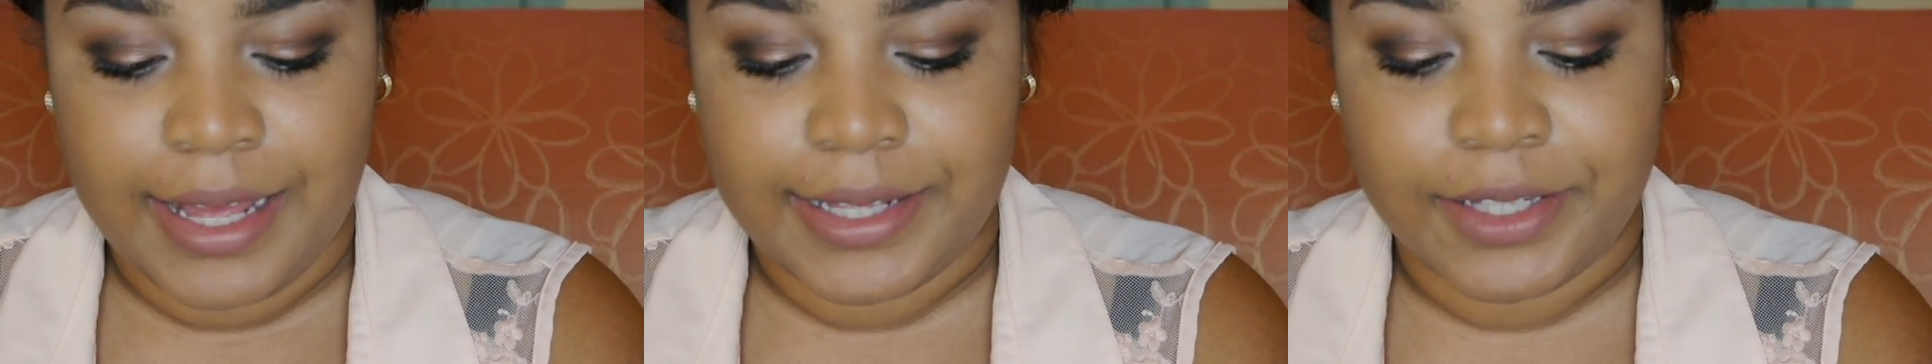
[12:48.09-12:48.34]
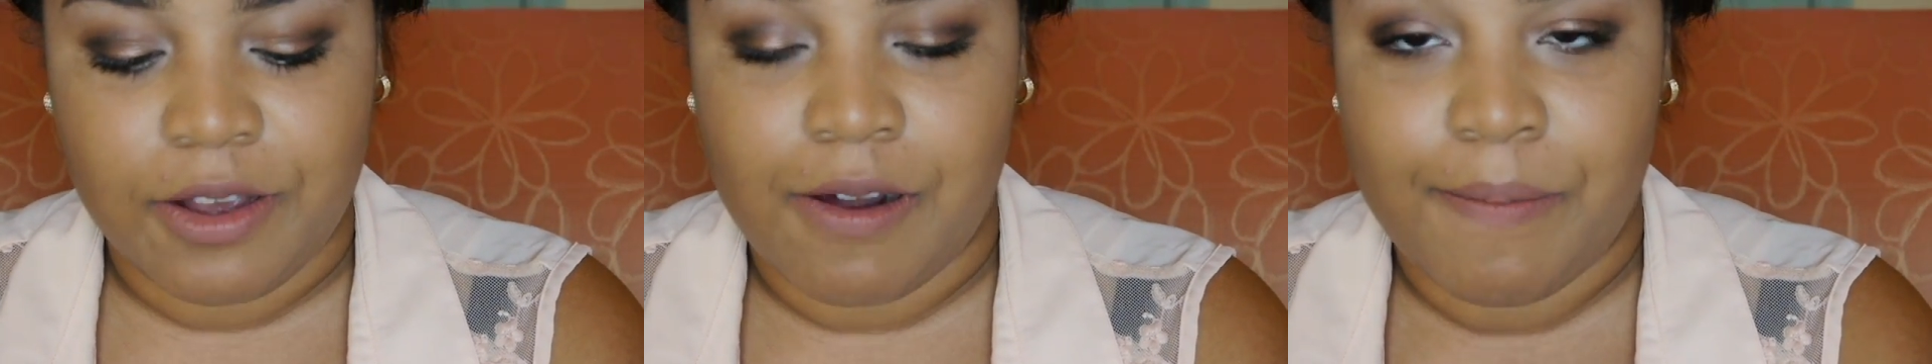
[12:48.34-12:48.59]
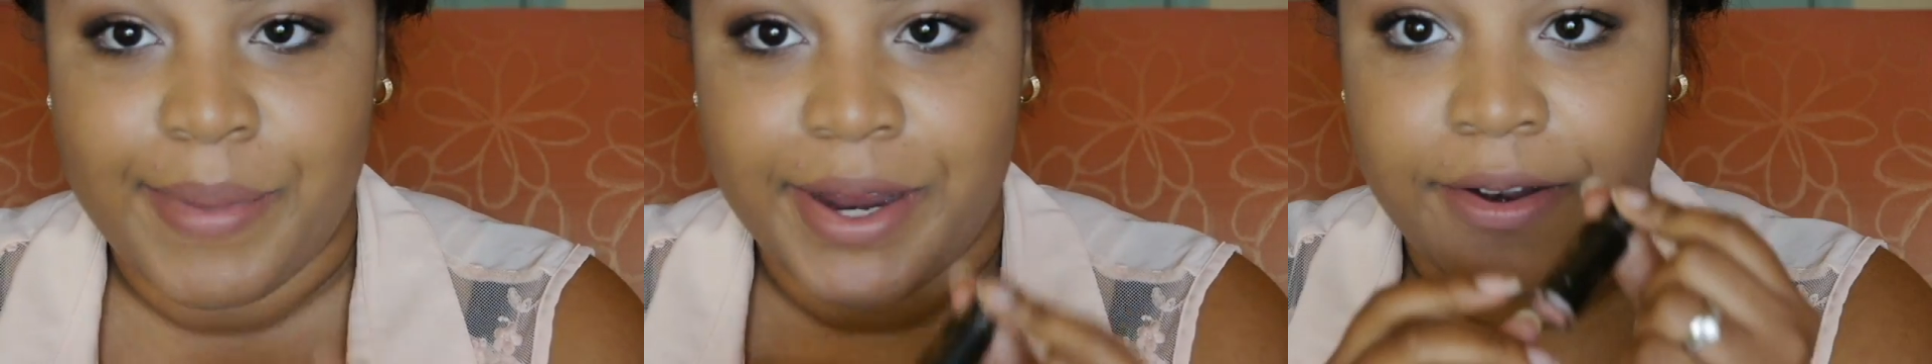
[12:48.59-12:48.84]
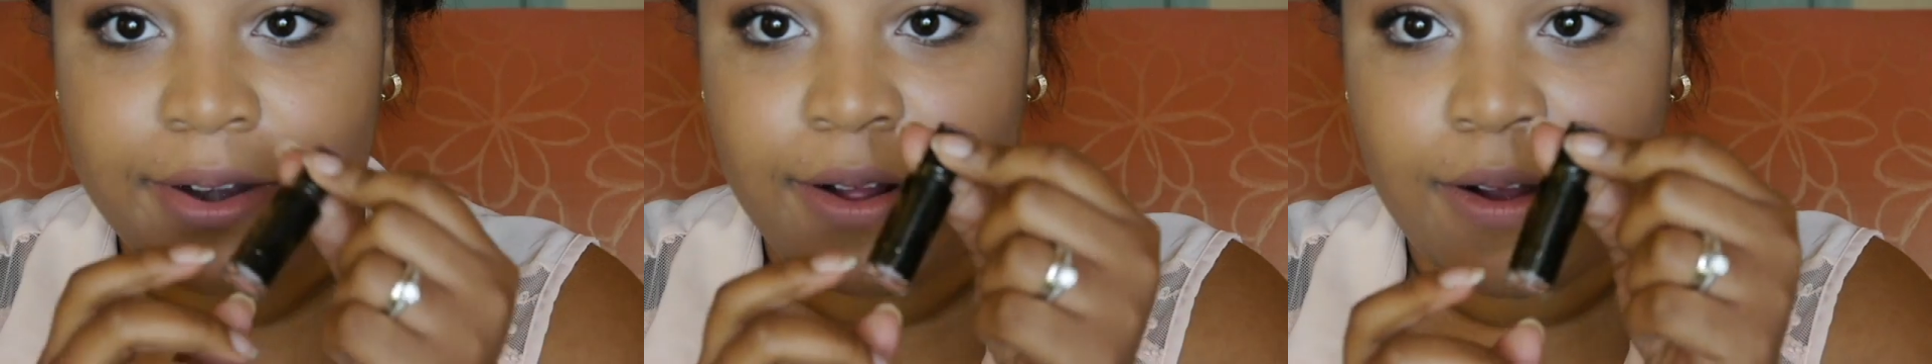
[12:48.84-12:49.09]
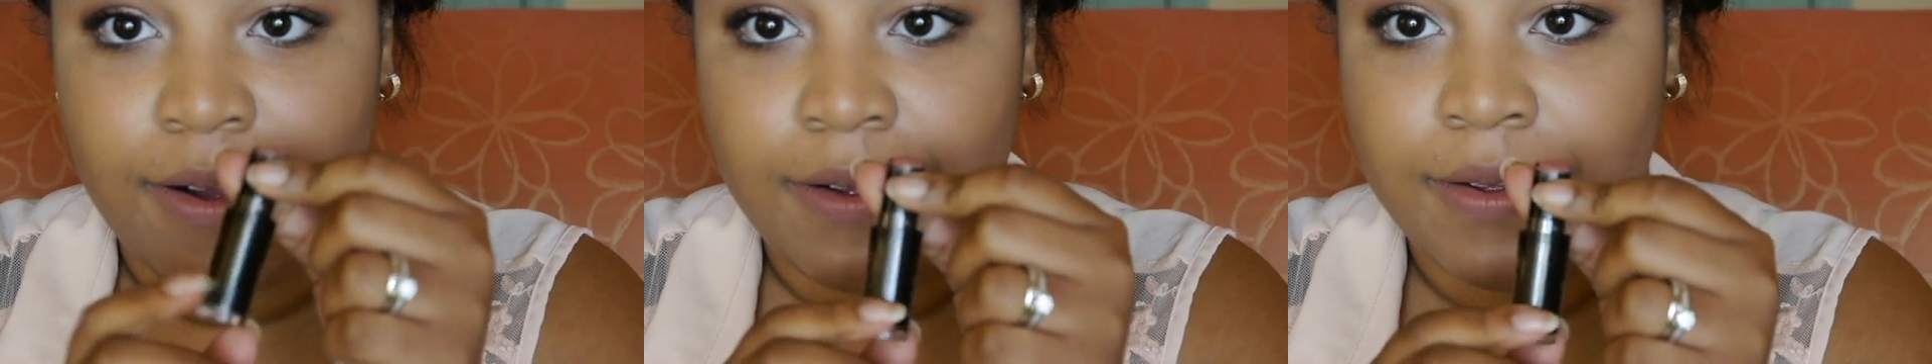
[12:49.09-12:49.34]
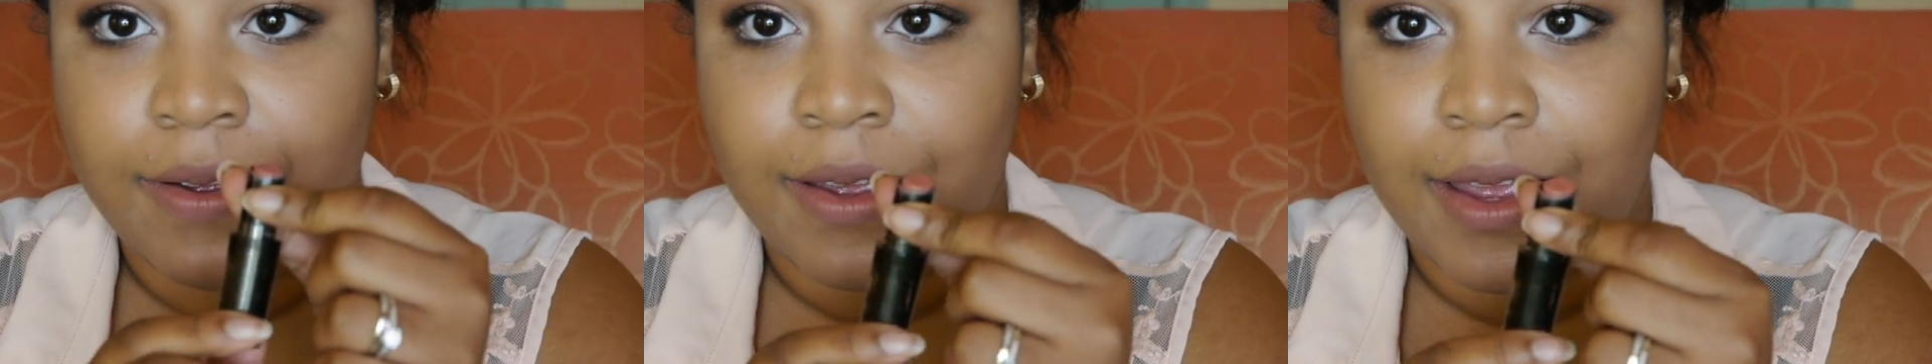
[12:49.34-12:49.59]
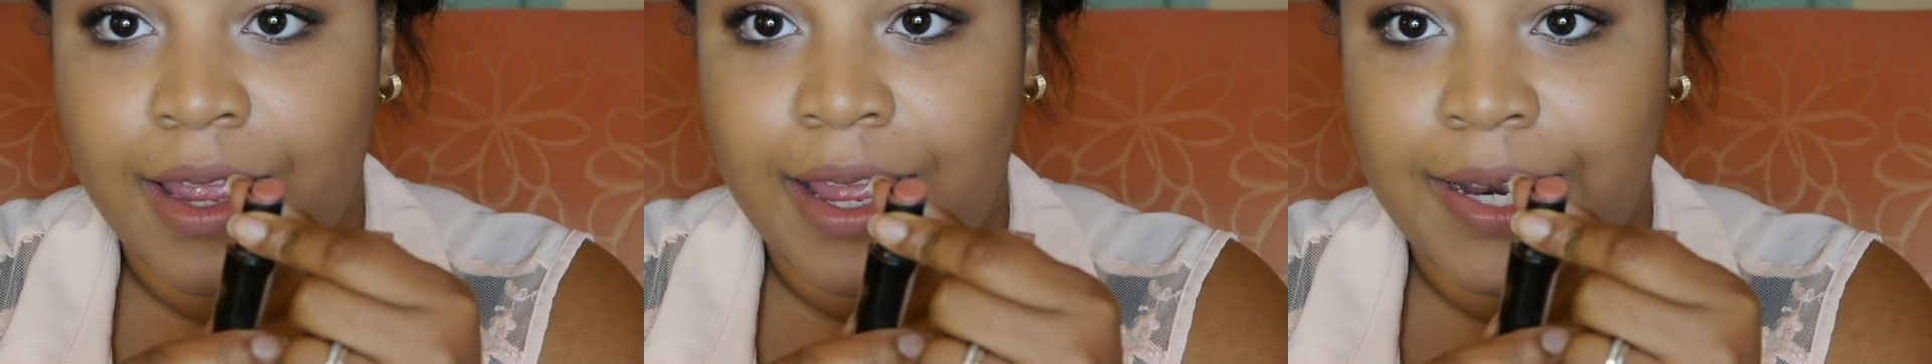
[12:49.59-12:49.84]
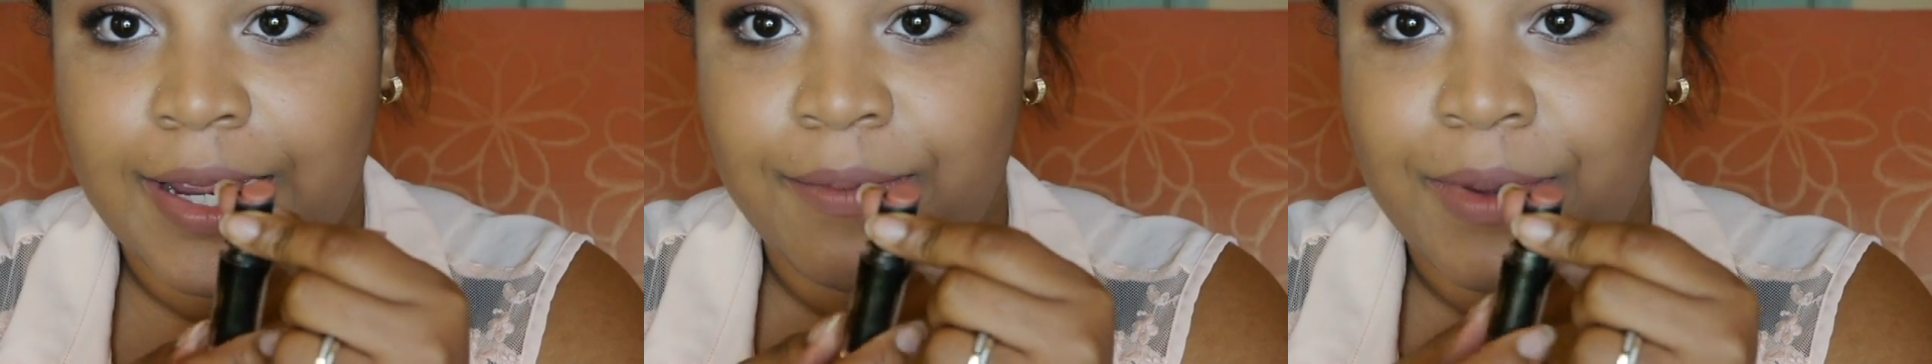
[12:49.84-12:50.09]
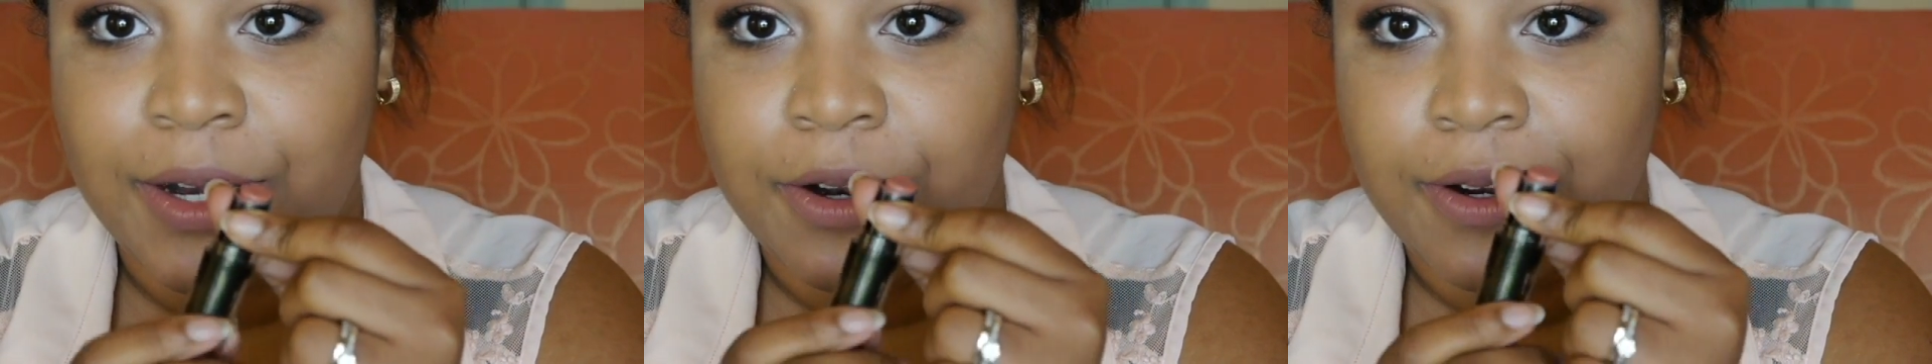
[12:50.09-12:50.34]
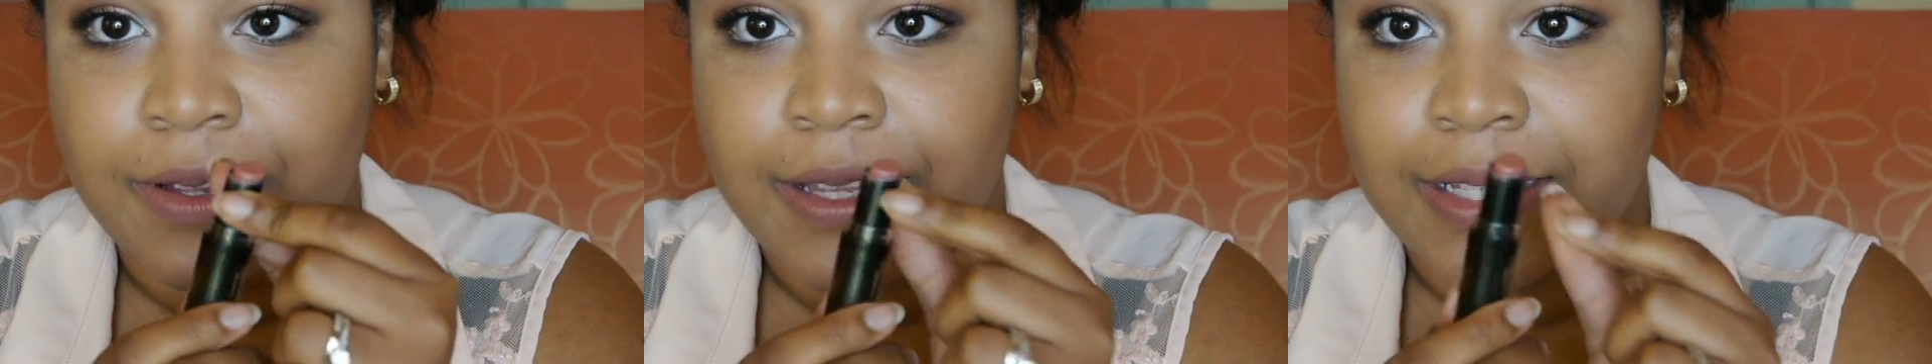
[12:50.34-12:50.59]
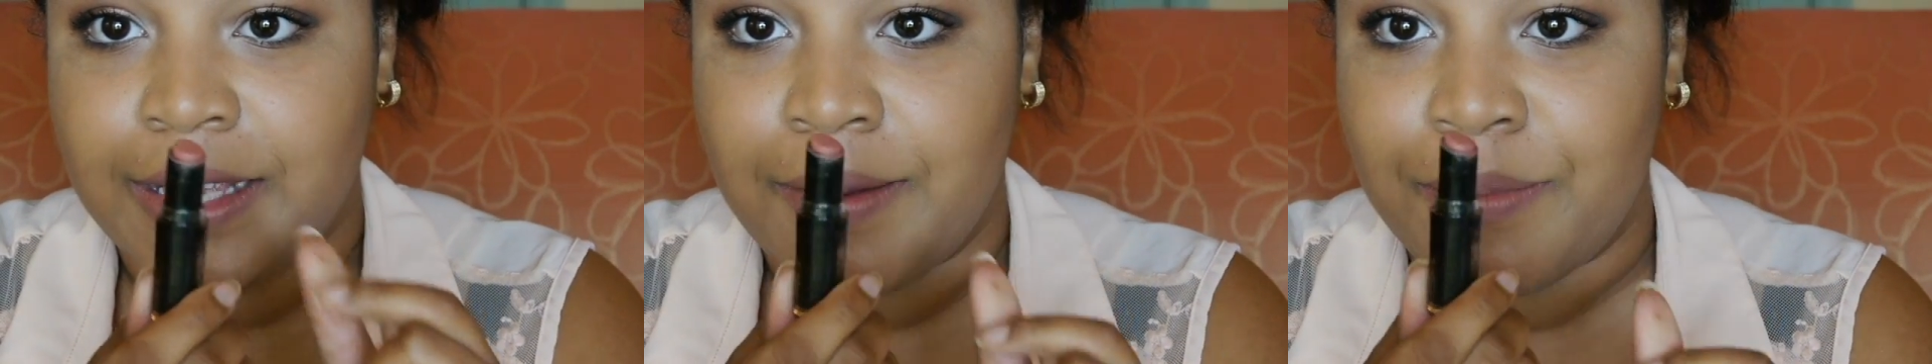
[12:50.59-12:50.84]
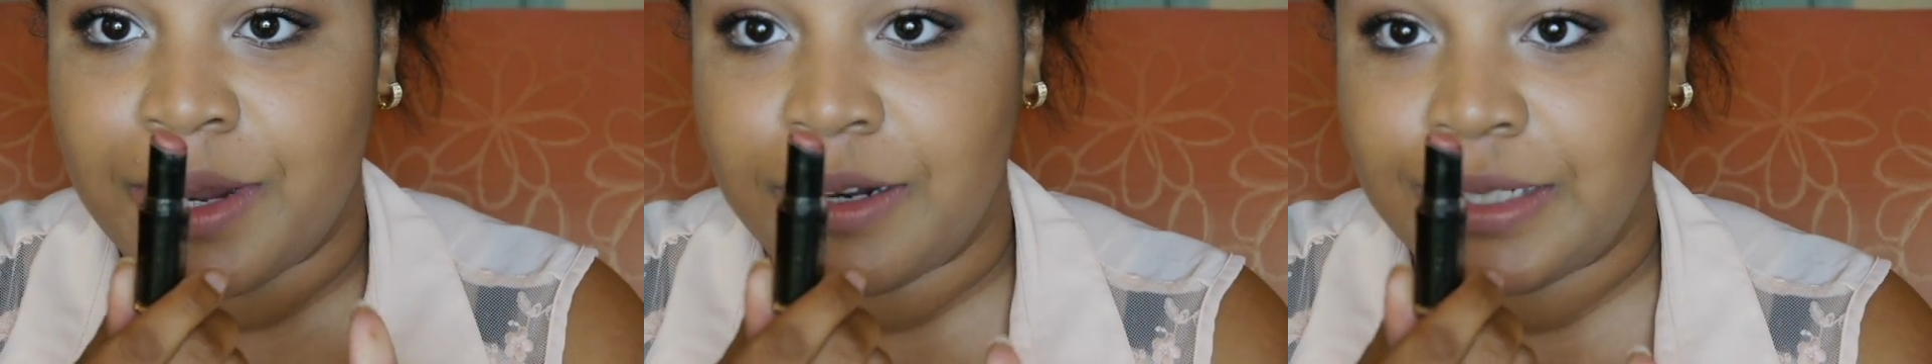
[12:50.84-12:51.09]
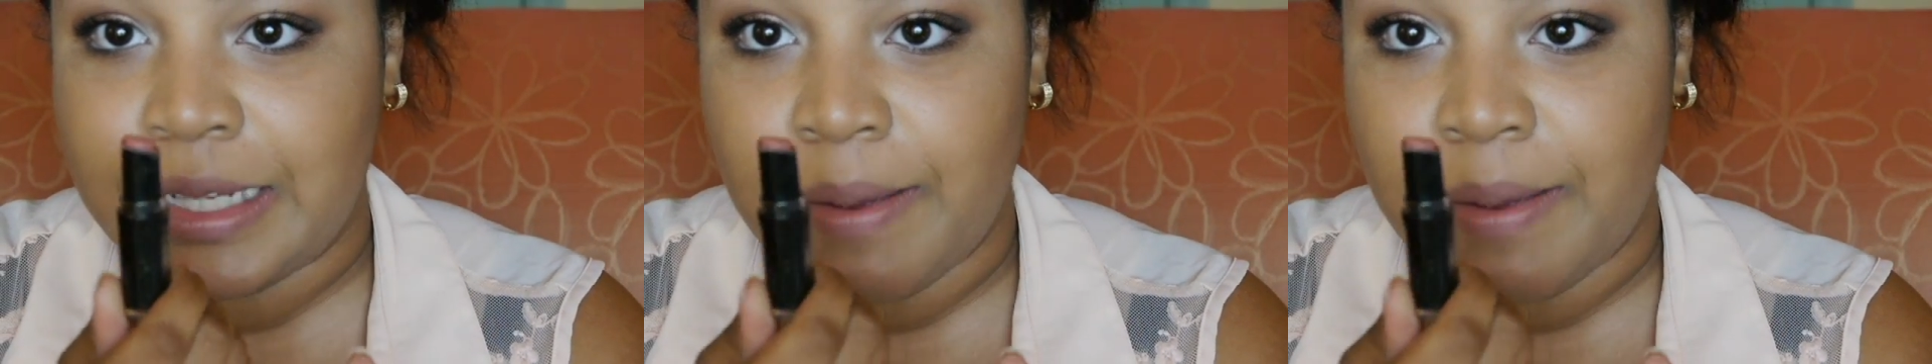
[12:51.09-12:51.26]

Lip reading: It's called Bare It All. And I've been heard this compares